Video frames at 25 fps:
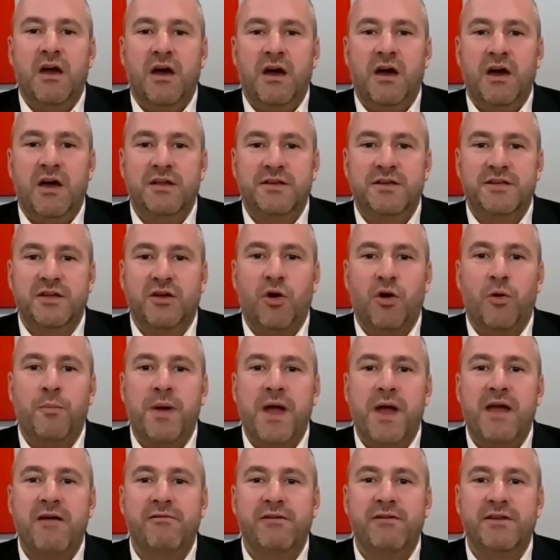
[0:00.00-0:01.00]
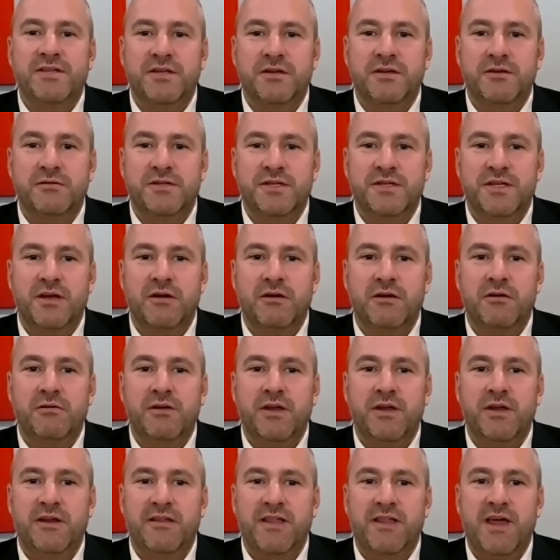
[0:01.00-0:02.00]
to compare it to. So,
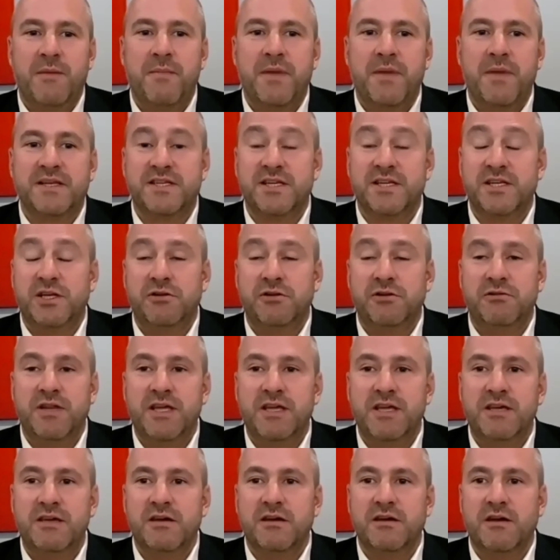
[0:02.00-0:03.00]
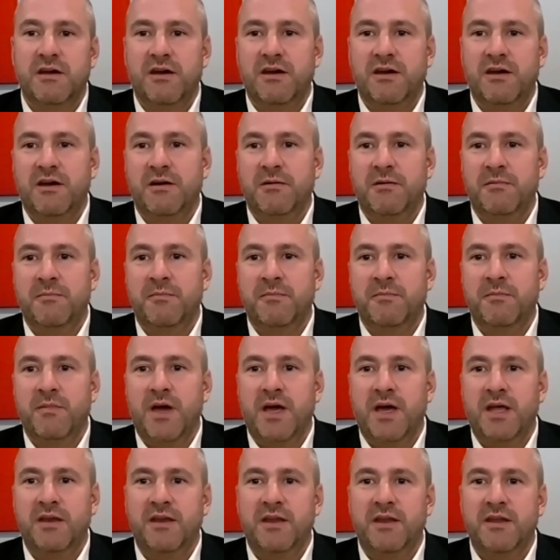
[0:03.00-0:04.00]
that makes it unique
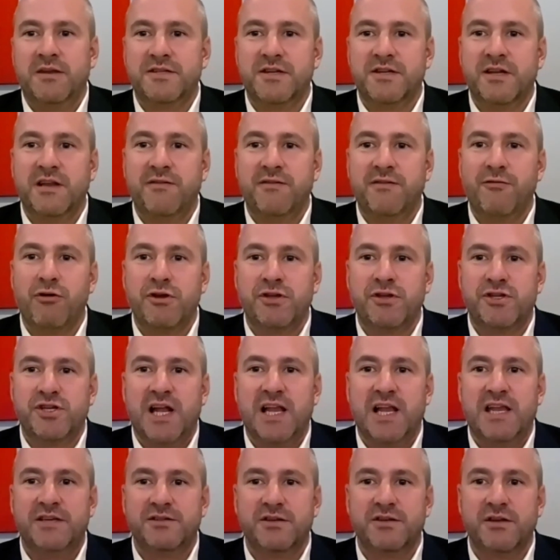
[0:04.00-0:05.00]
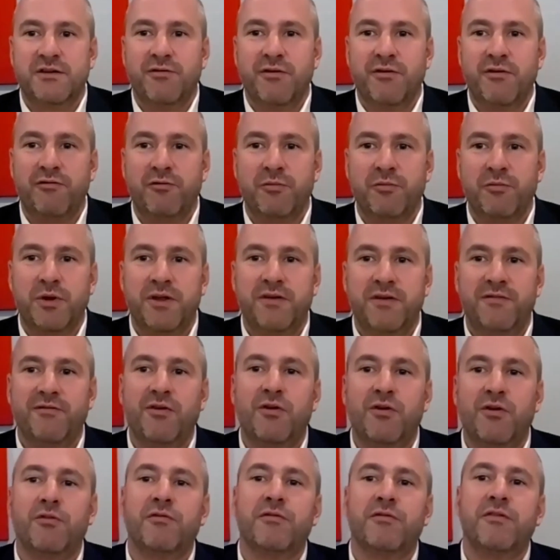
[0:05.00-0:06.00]
and certainly very challenging for everybody involved.